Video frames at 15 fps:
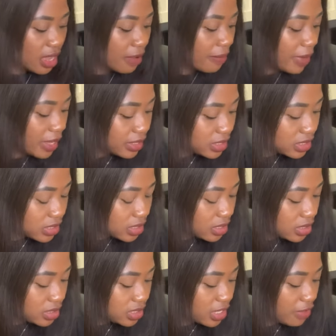But
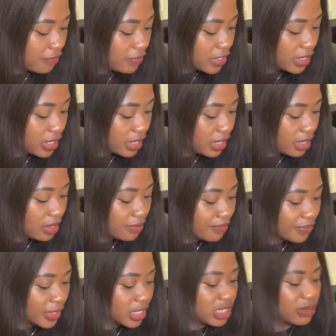definitely,
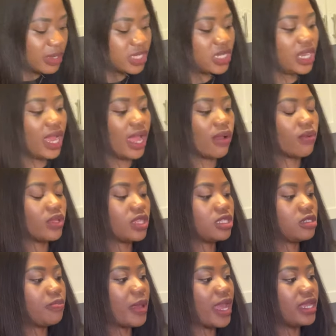especially like with
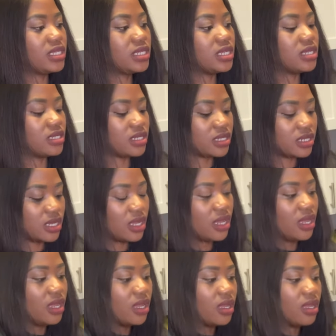spices.
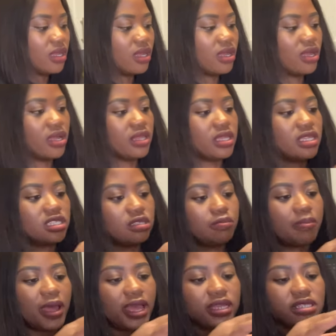Oh, this
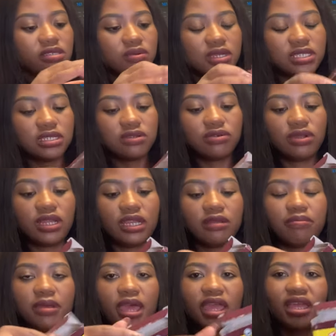spice wasn't really
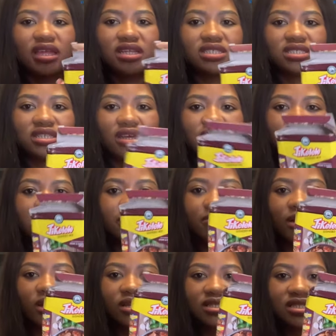packaged. Now the
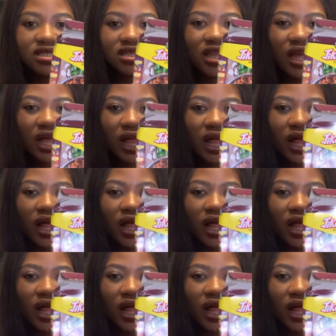box is like